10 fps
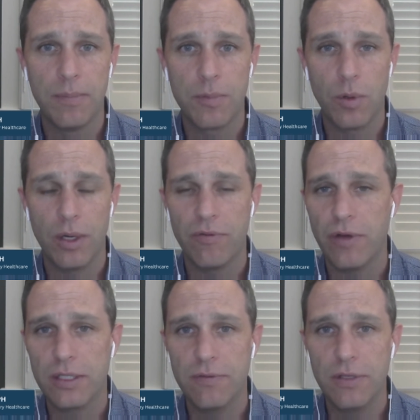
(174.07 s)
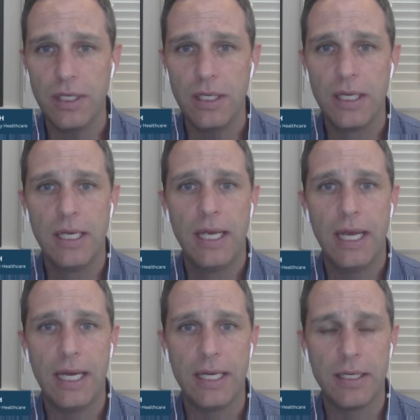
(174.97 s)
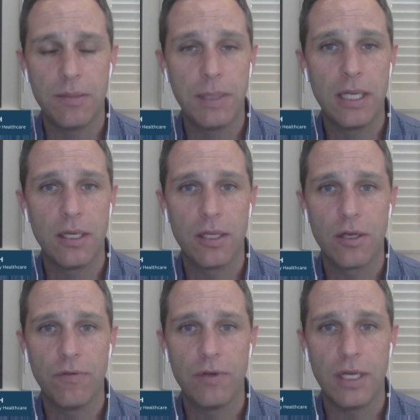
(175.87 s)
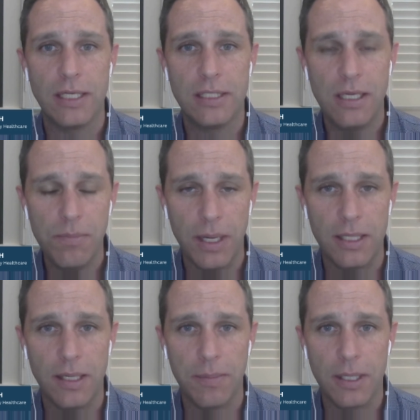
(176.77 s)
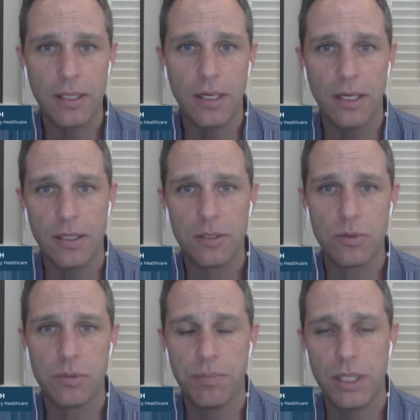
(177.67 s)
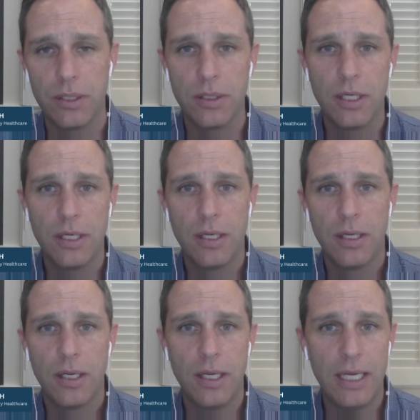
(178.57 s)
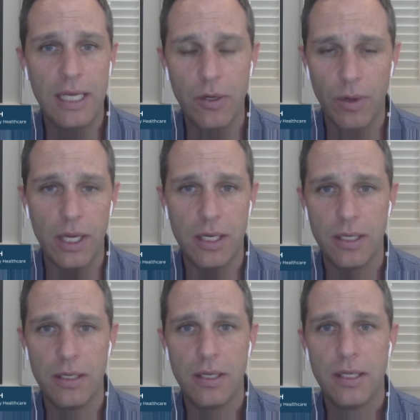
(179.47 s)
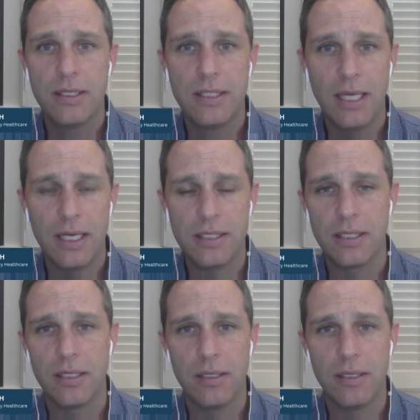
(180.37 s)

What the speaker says: quite effectively. And at the beginning of the COVID-19 pandemic, this was built, iterated, tested